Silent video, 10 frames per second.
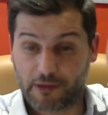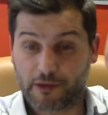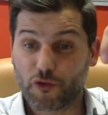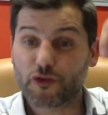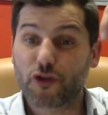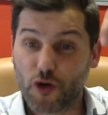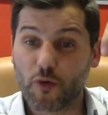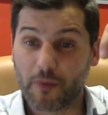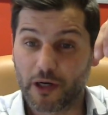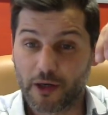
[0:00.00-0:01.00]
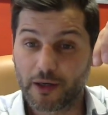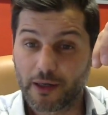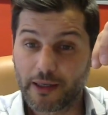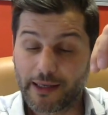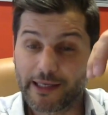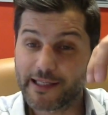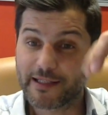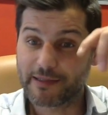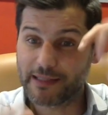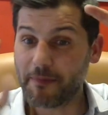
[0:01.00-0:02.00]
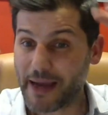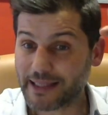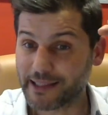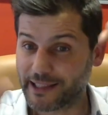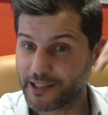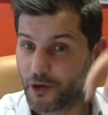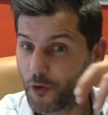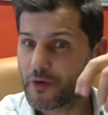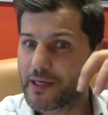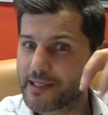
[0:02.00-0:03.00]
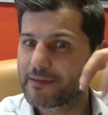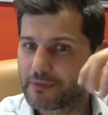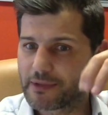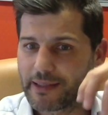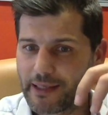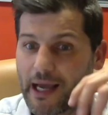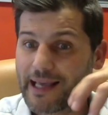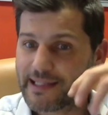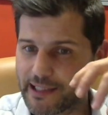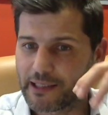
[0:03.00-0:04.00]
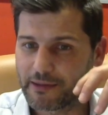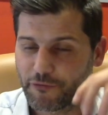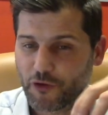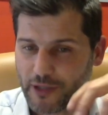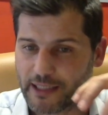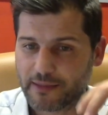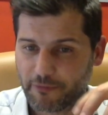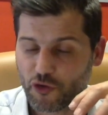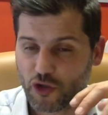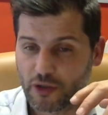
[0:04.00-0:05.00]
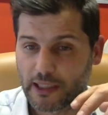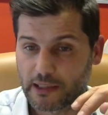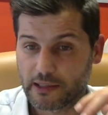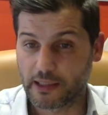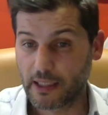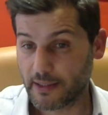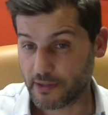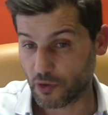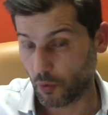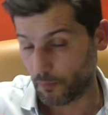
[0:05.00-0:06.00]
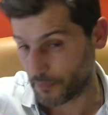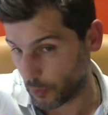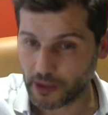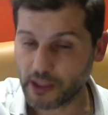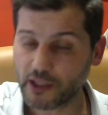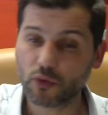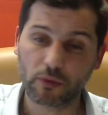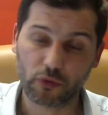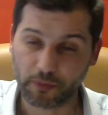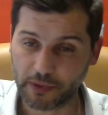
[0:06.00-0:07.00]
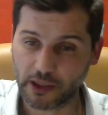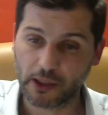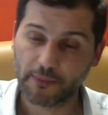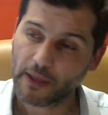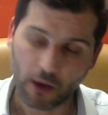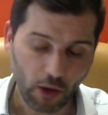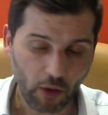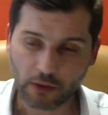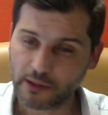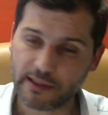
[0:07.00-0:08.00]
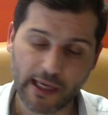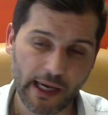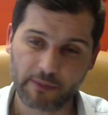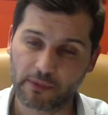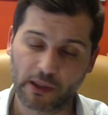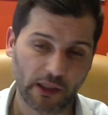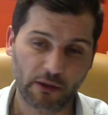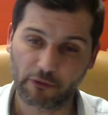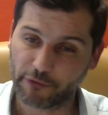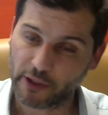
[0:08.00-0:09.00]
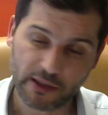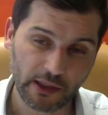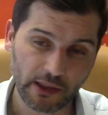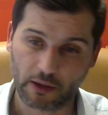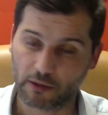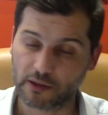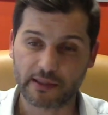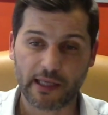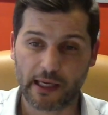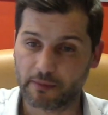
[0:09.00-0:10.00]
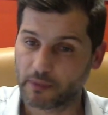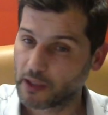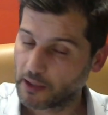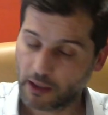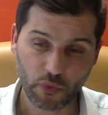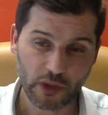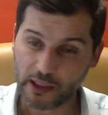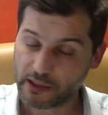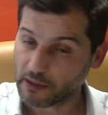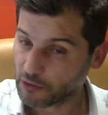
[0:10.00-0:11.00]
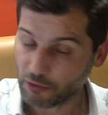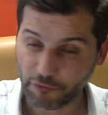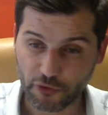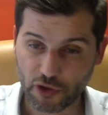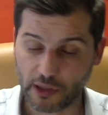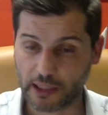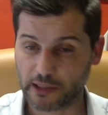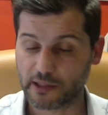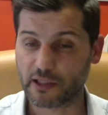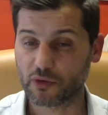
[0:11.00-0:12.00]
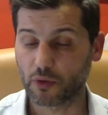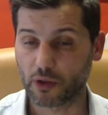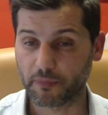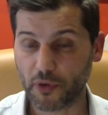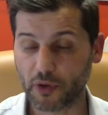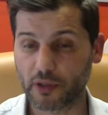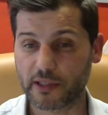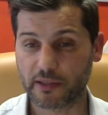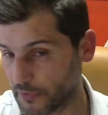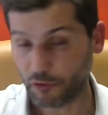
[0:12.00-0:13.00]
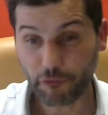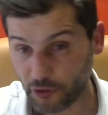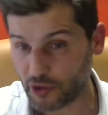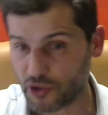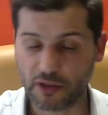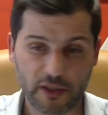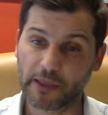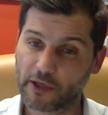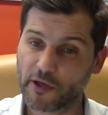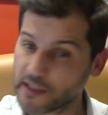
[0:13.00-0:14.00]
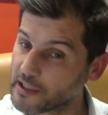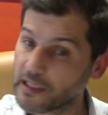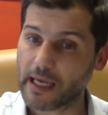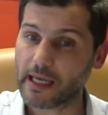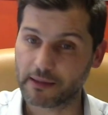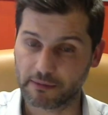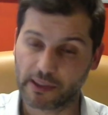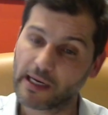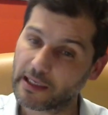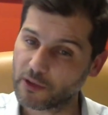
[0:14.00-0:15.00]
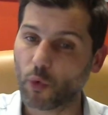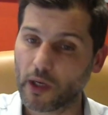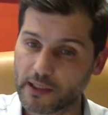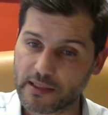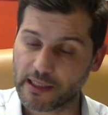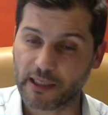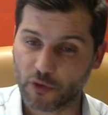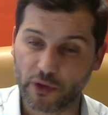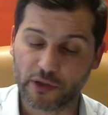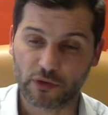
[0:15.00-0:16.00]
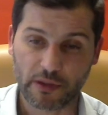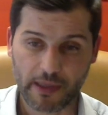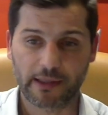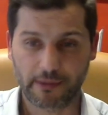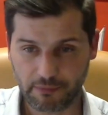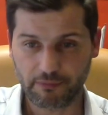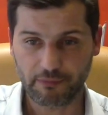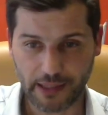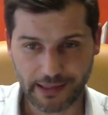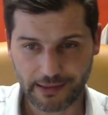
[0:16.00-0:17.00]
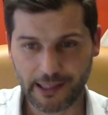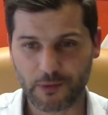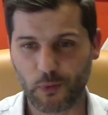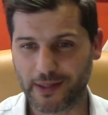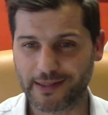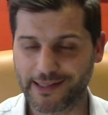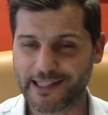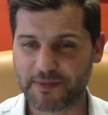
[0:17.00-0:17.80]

consumer is demanding or is asking for that functionality. So we need to, to be all the time innovating, all the time creating new functionalities to our products, new features, because in the end, they are the ones that are going to demand that, that one, that